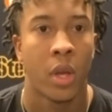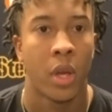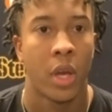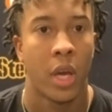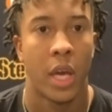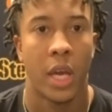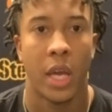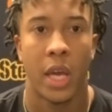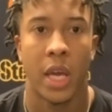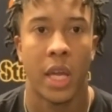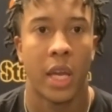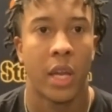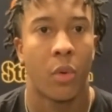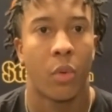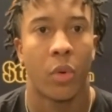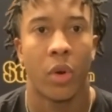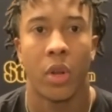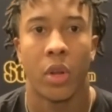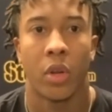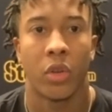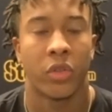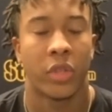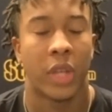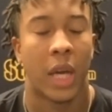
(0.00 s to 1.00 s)
any one of
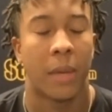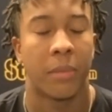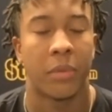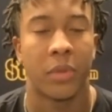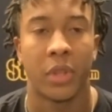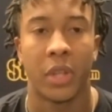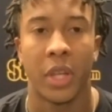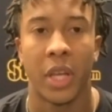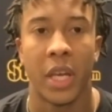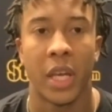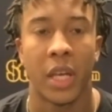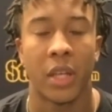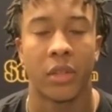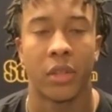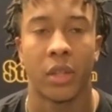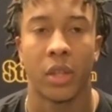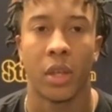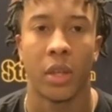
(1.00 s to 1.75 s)
those type of things, uh,